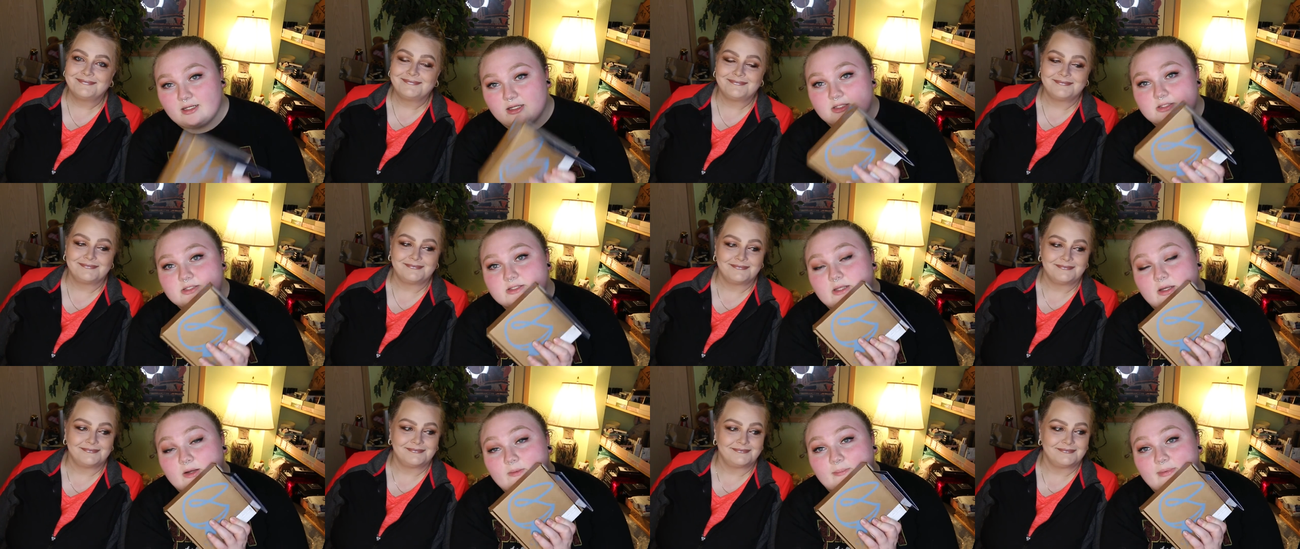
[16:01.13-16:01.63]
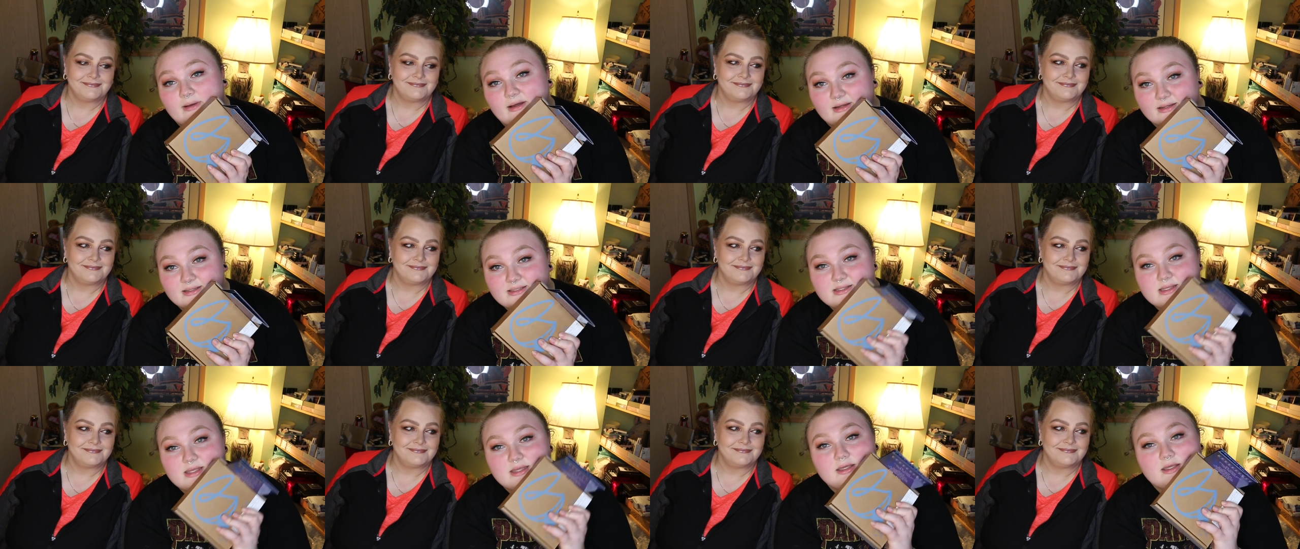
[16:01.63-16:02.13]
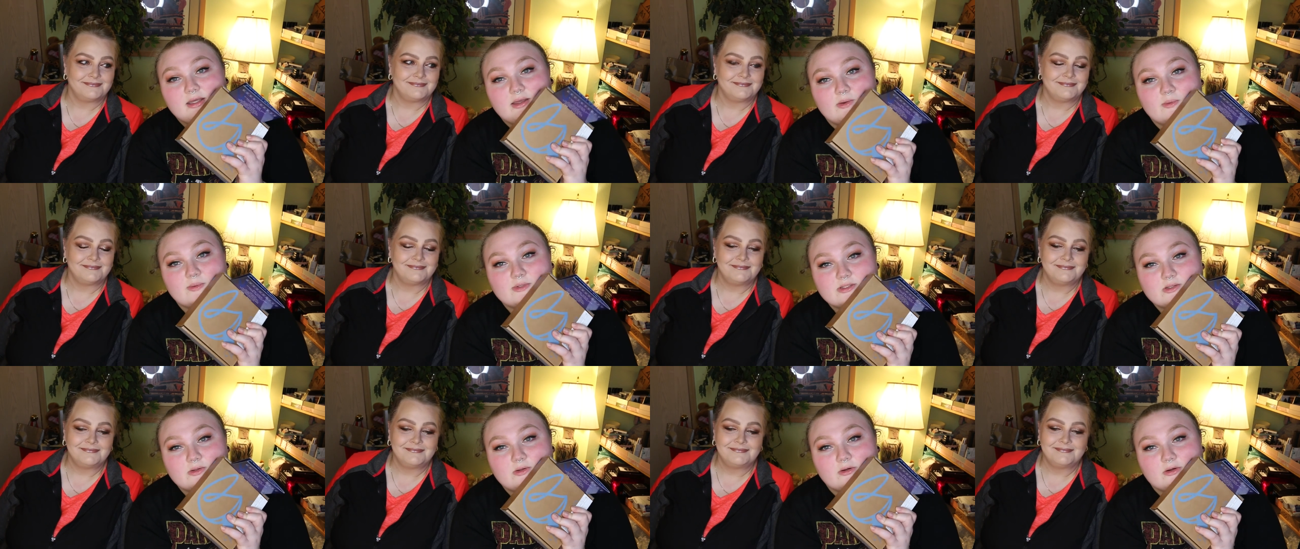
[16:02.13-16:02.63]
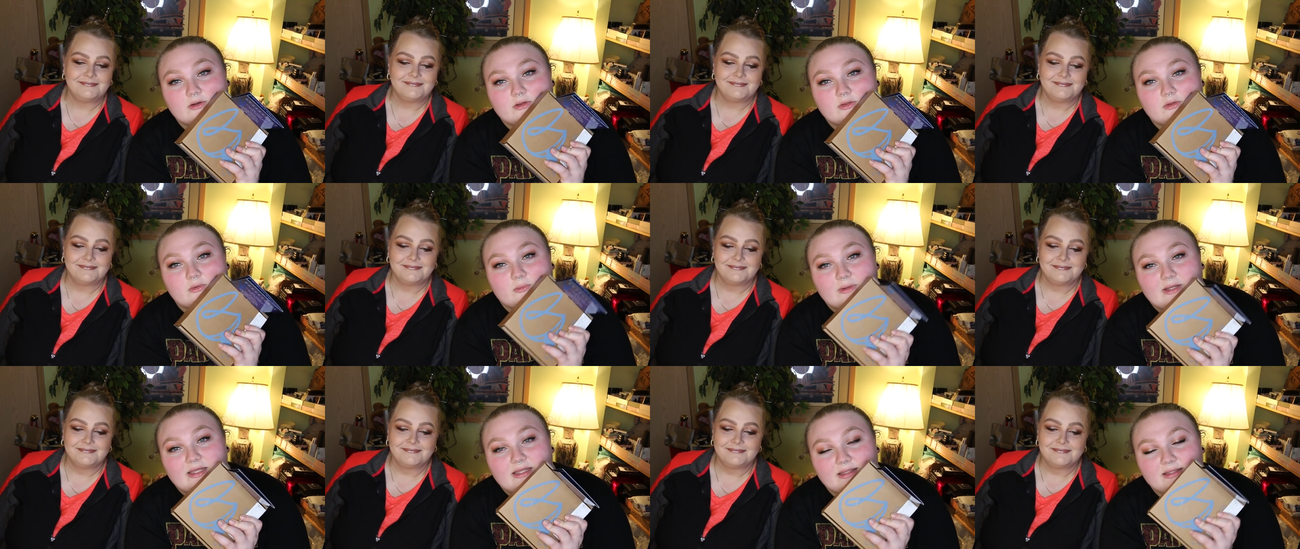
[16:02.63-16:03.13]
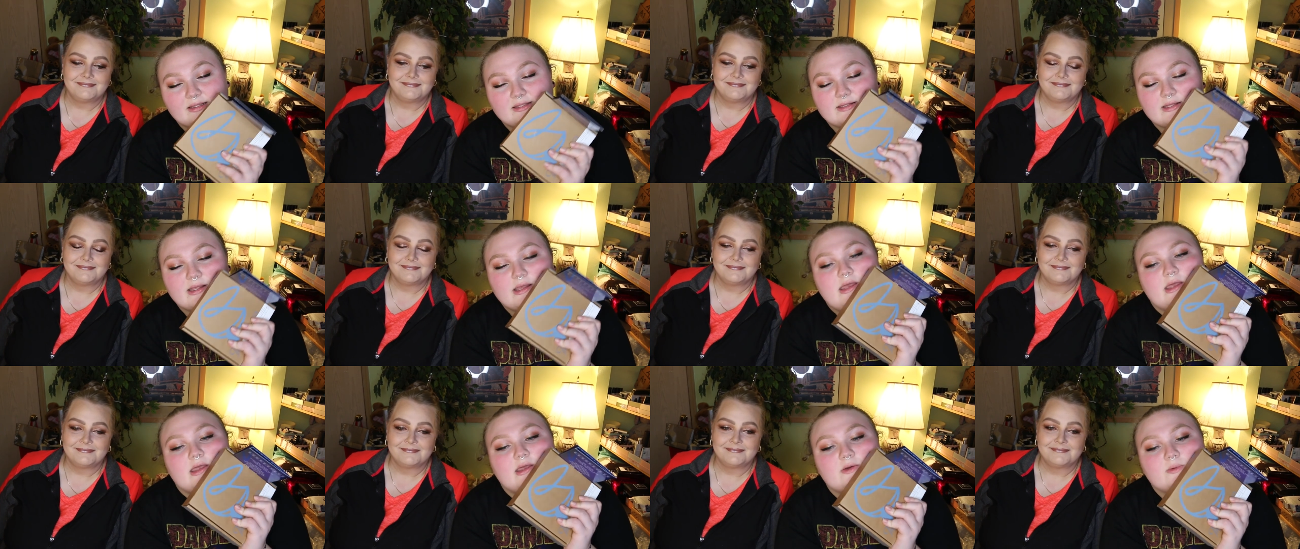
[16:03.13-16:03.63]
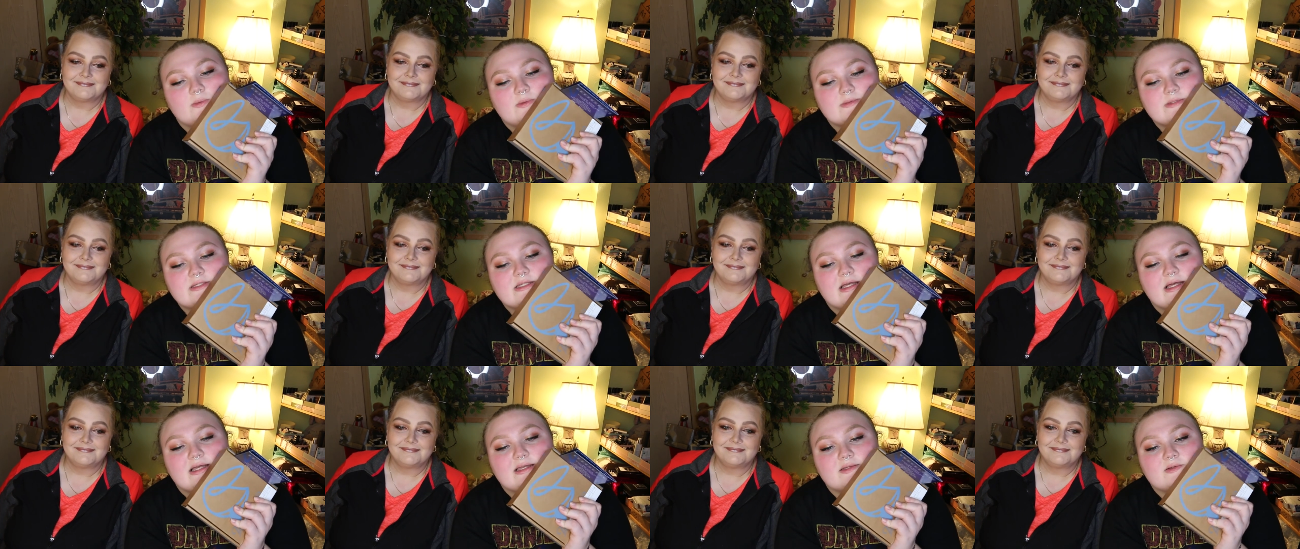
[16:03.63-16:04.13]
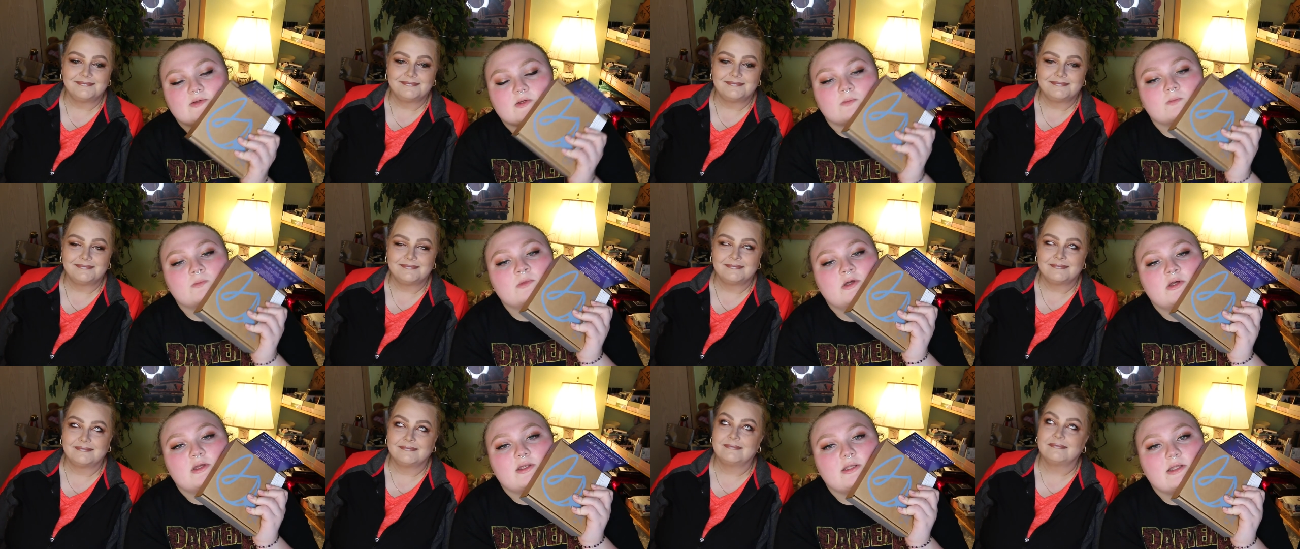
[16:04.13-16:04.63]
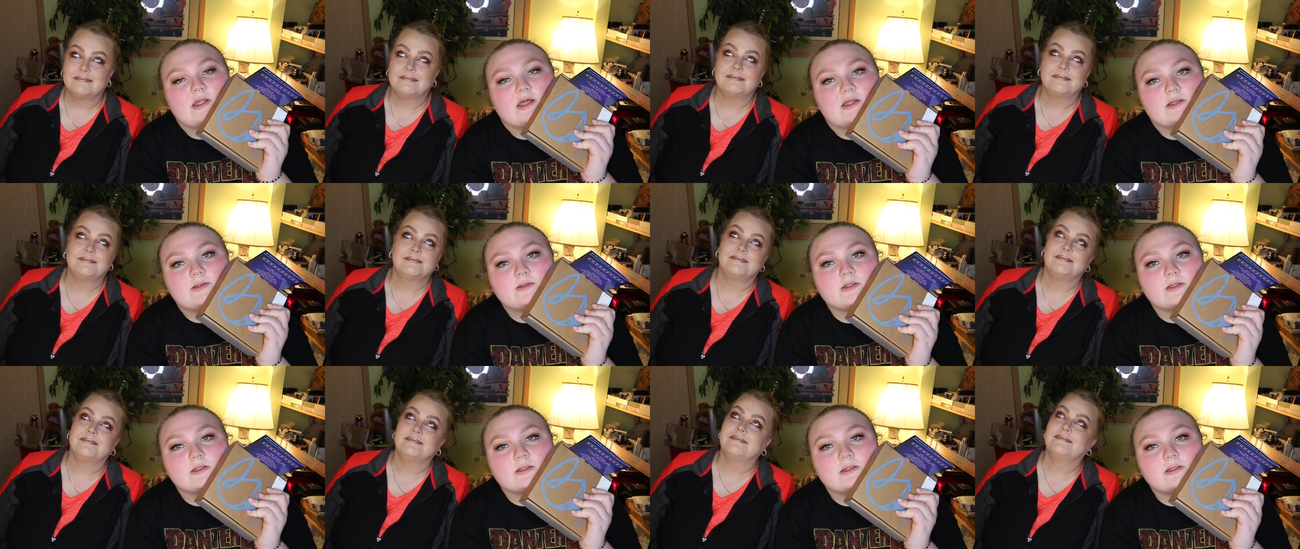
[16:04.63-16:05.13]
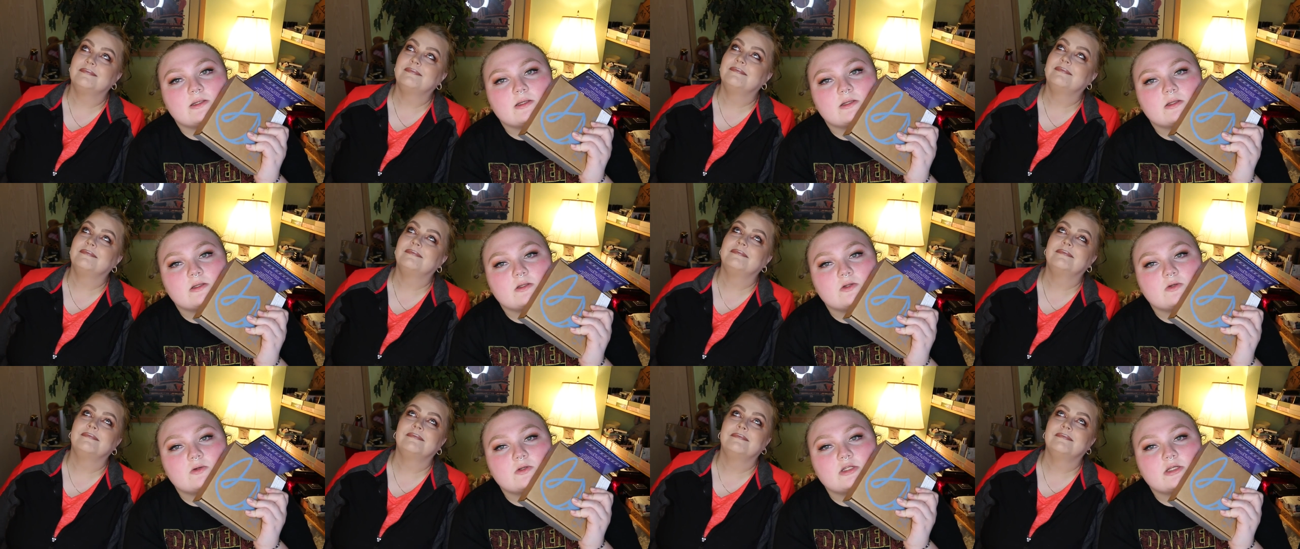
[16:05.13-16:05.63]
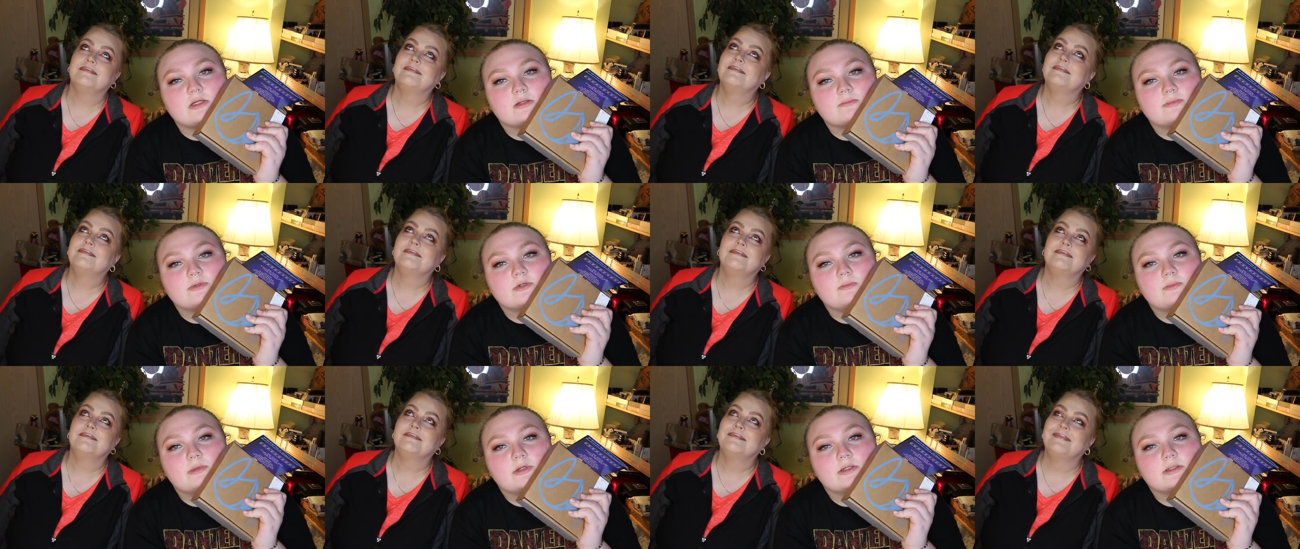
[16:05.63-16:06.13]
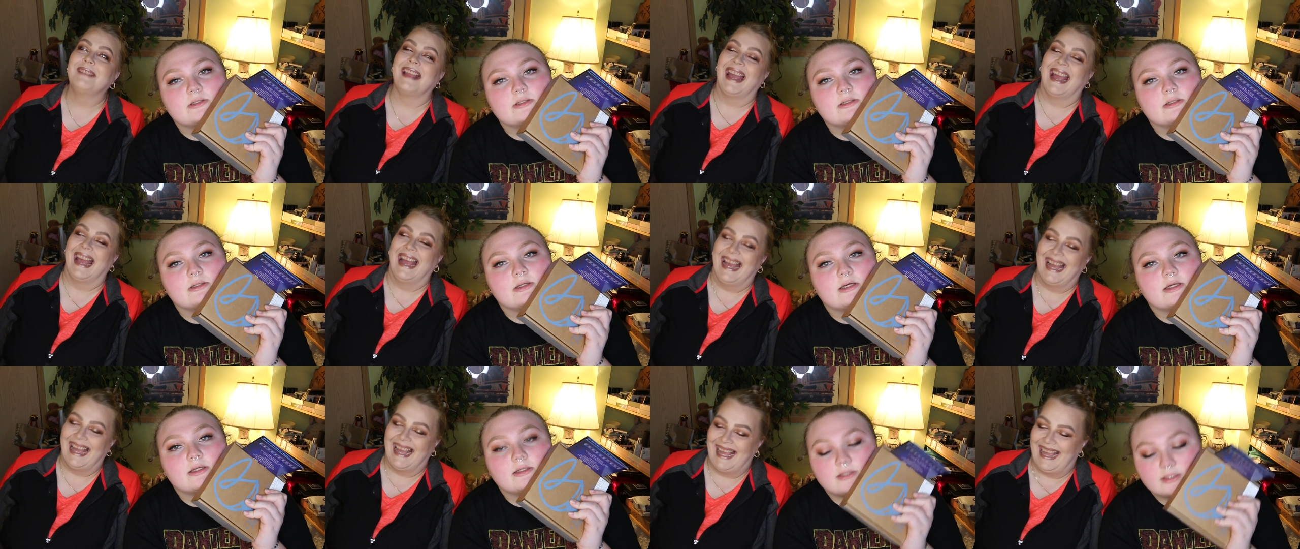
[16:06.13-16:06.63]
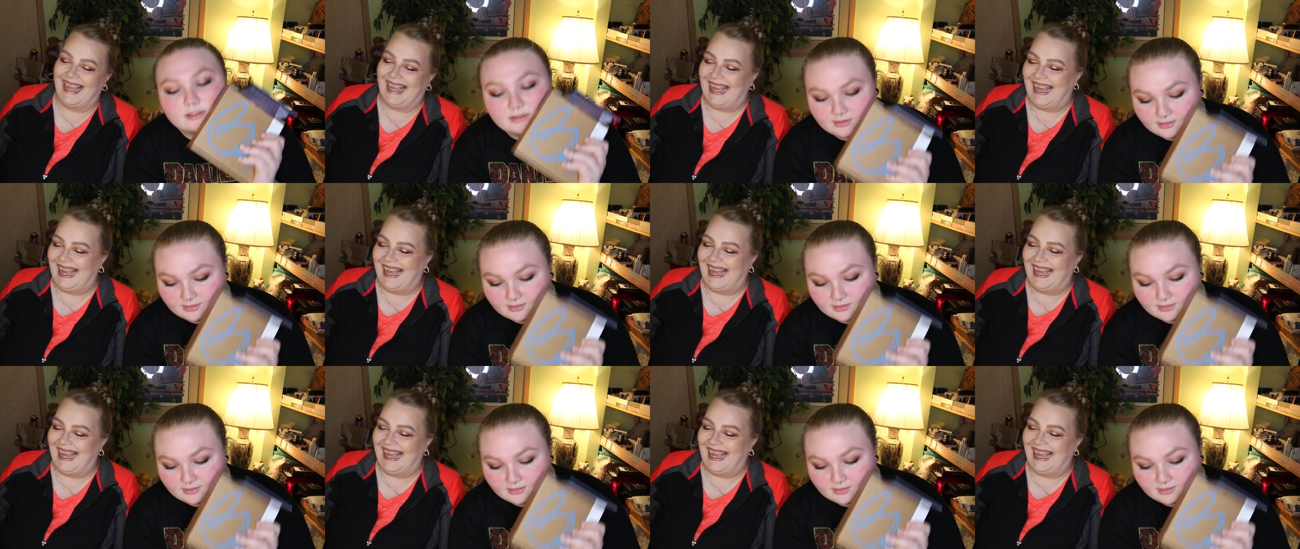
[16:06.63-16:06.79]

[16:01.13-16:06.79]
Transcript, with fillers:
Speaker 1: our soapbox. It was Lord of the Rings. It was awesome. Dad's gonna get a new shampoo bar tonight.